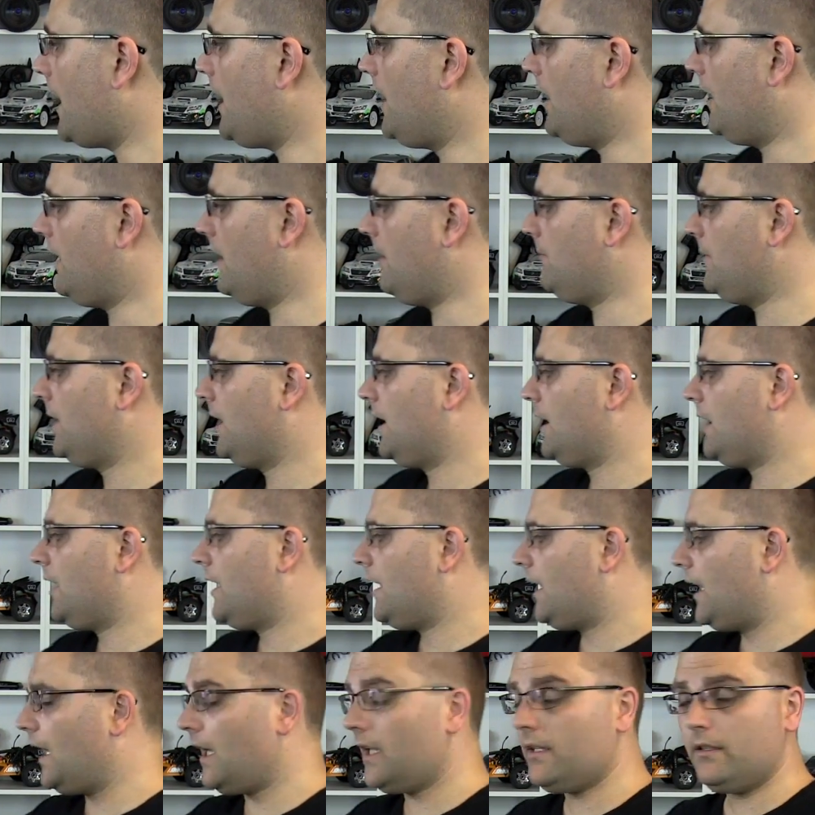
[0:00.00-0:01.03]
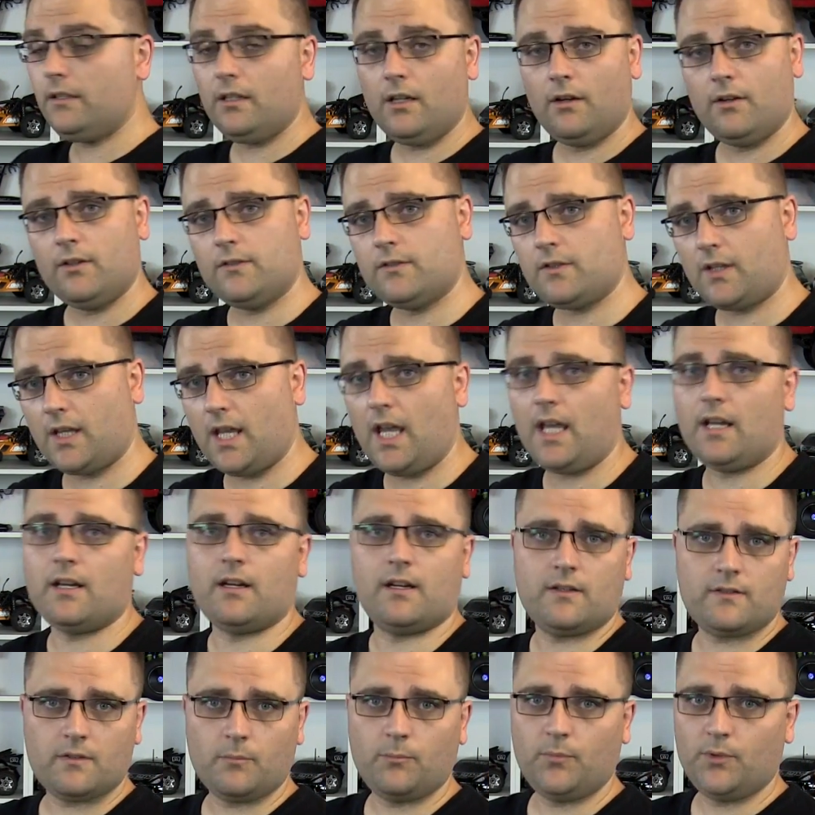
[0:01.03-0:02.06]
Um, and you know, it's a
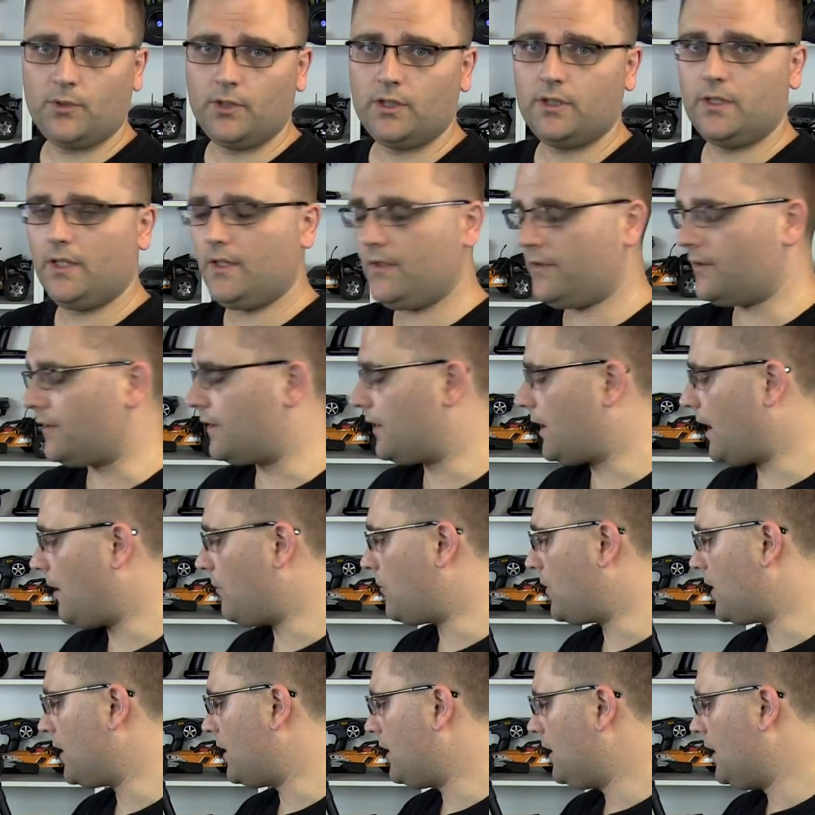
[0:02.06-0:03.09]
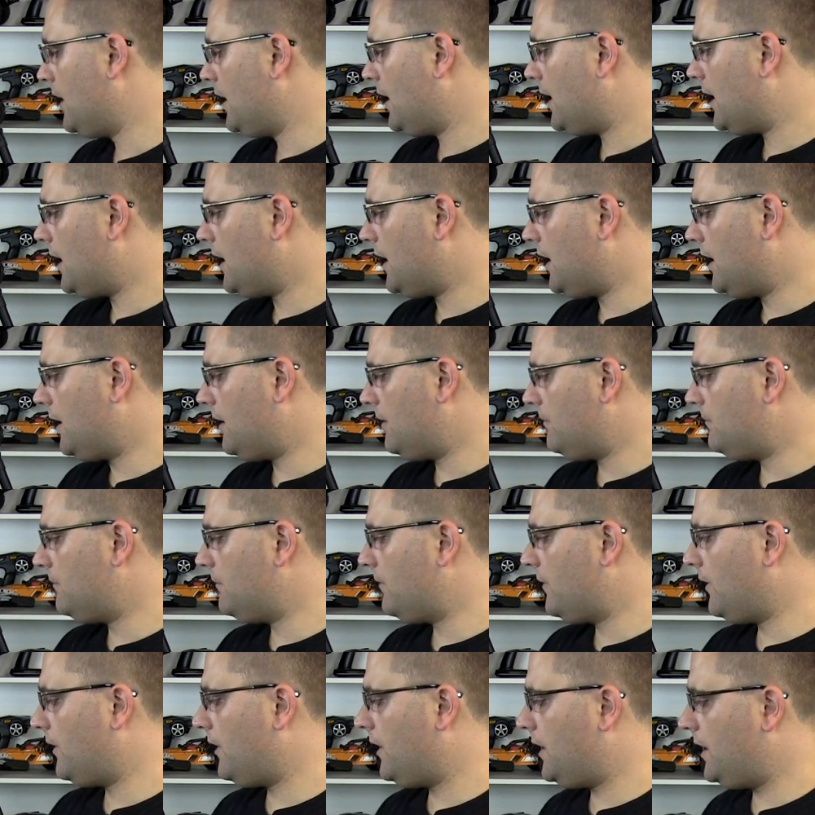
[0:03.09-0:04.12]
Canon, it's a pretty decent camera. Um,
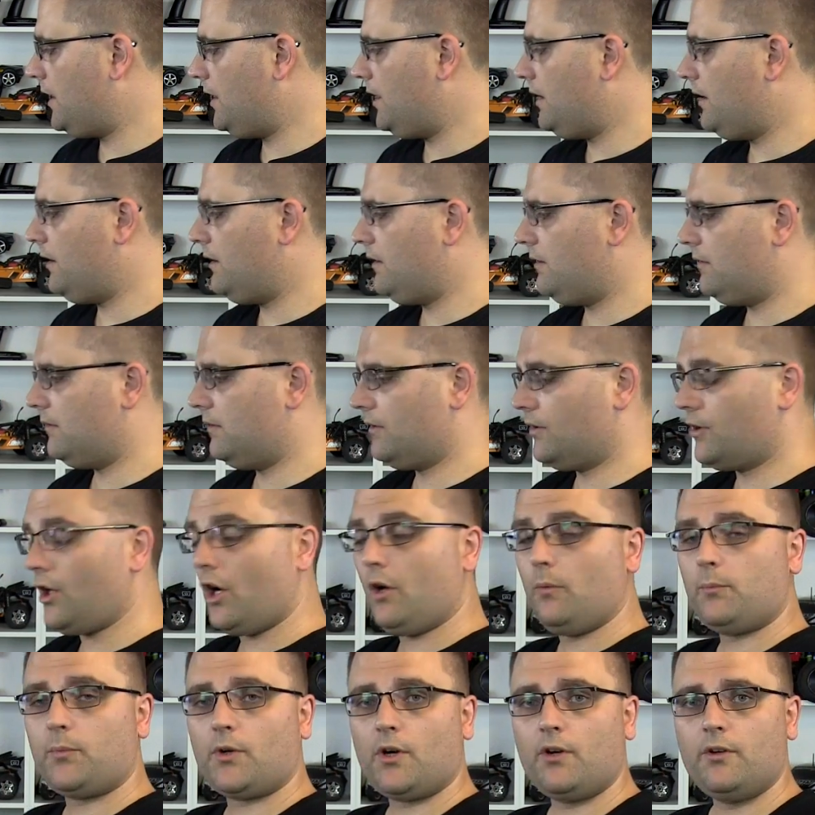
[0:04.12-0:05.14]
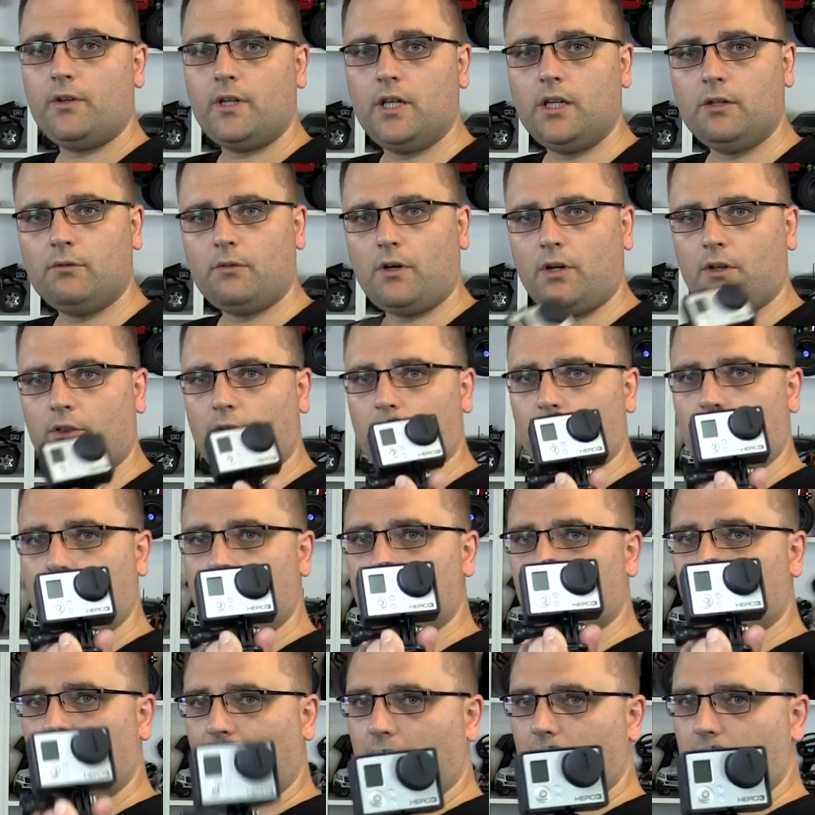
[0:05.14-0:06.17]
the GoPro Hero 3
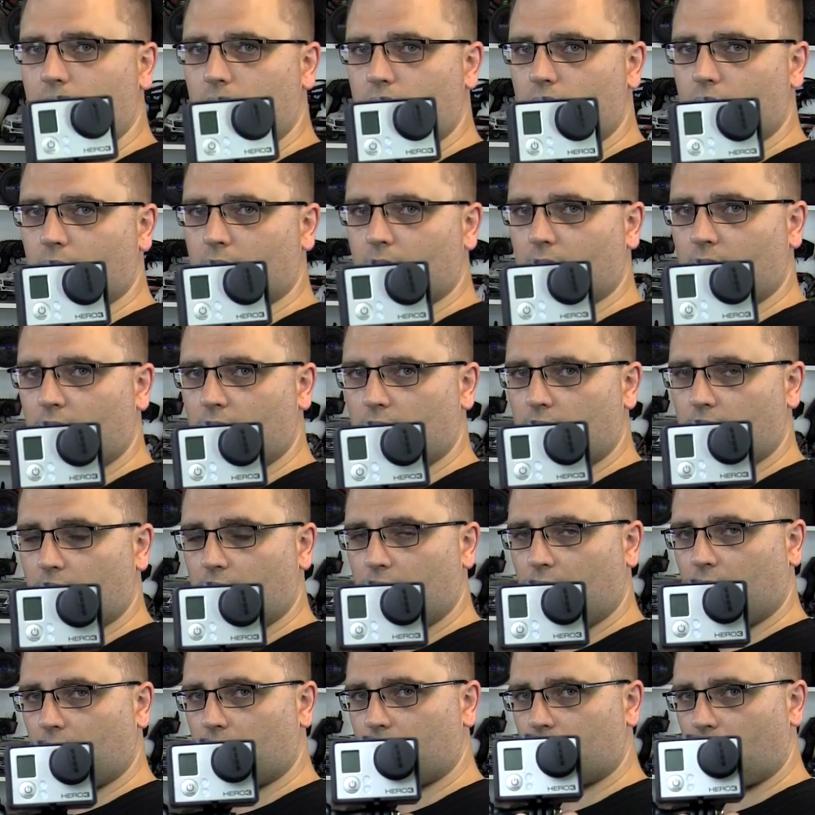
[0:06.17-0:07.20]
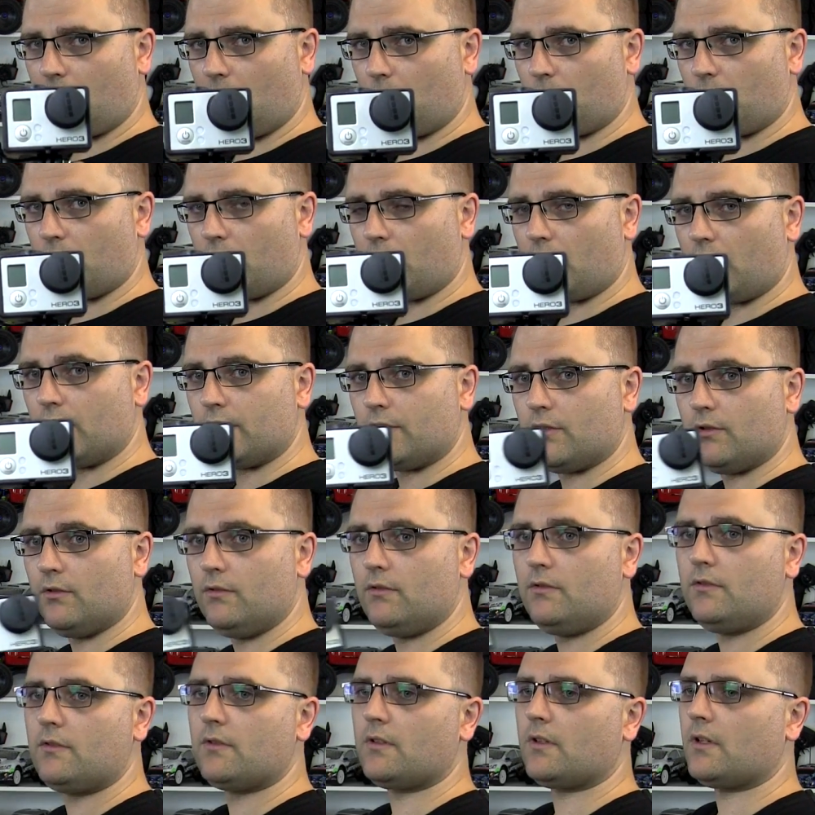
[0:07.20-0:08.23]
Black Edition is the next camera that I
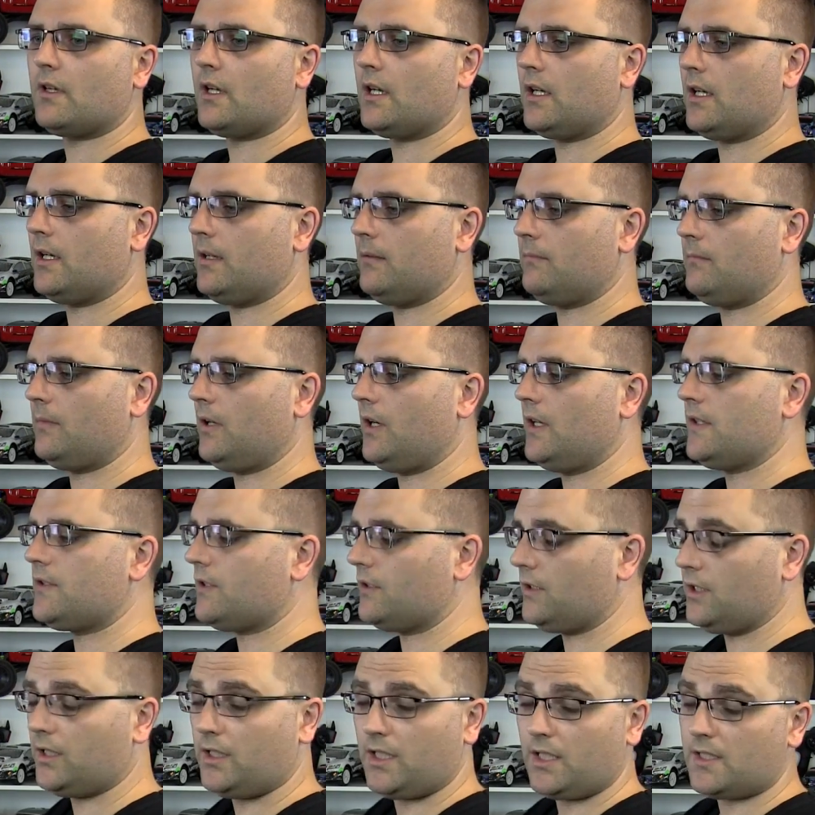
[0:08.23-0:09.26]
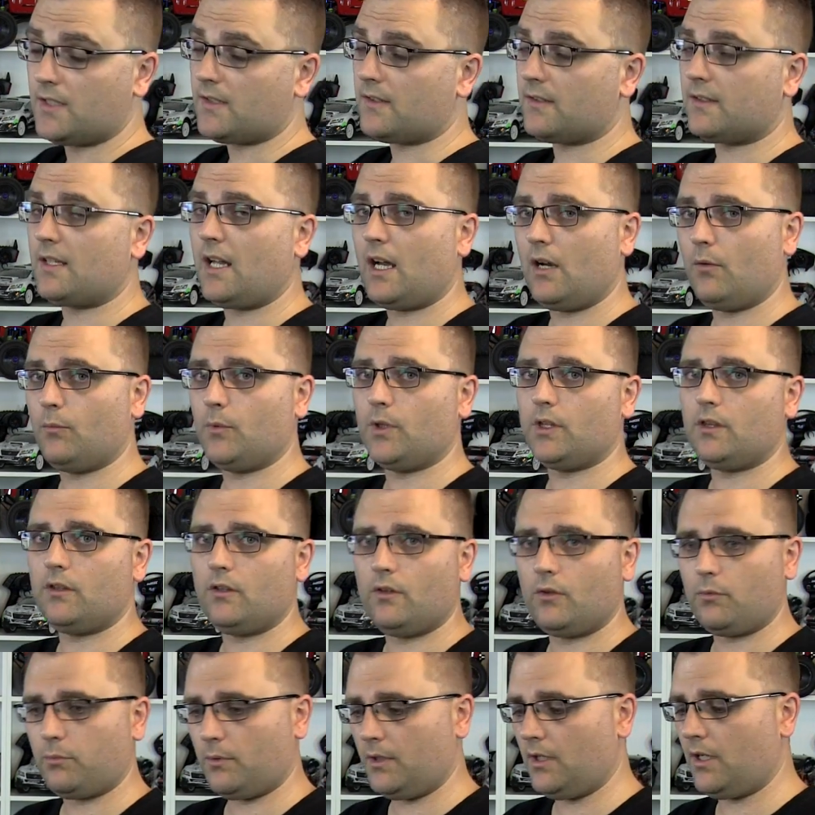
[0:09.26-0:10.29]
use. Um, I certainly didn't start with
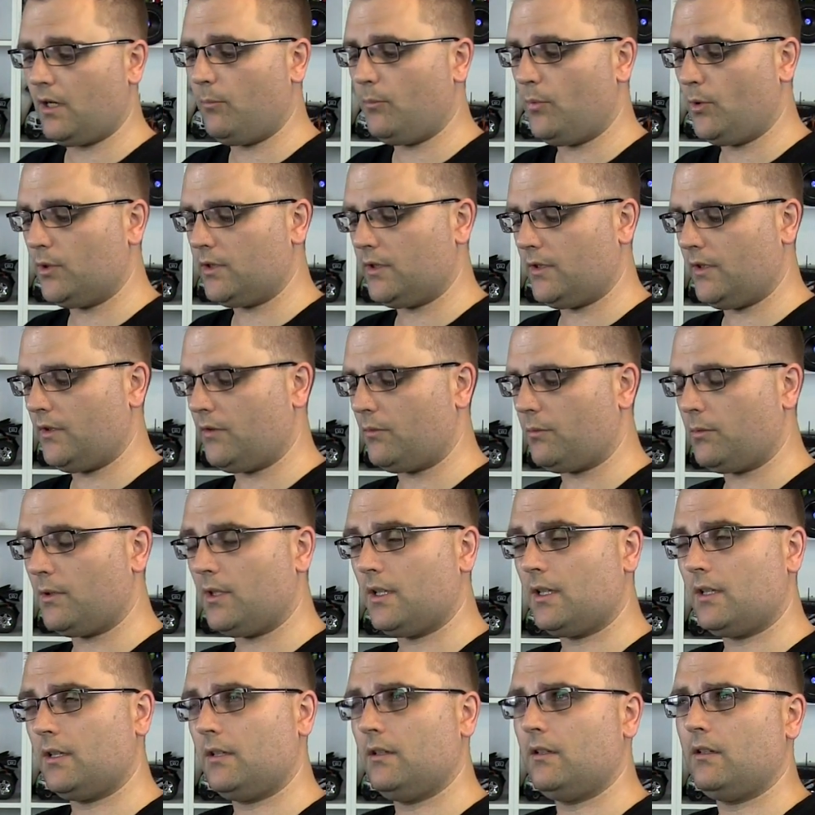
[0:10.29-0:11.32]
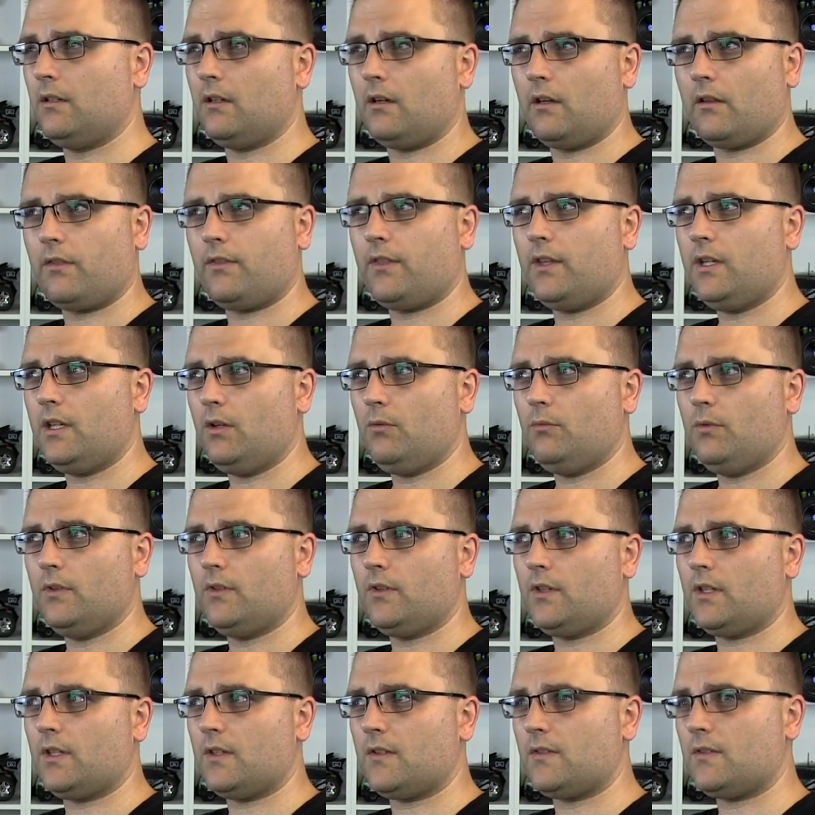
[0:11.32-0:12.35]
this one. I bought this one, I think it
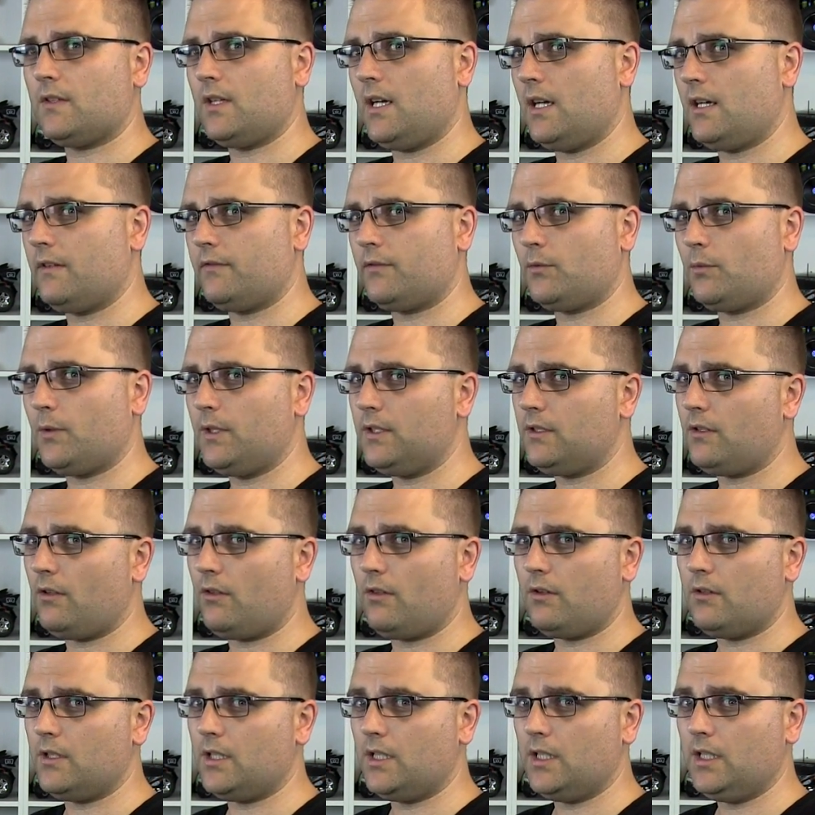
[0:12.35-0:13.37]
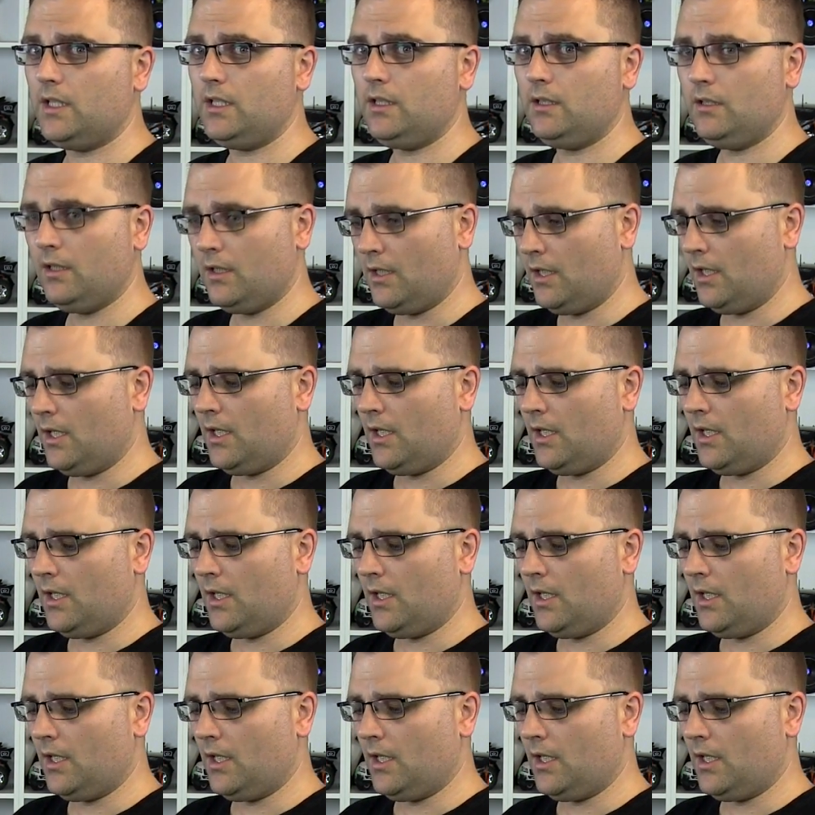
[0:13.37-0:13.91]
was at the start of 2013.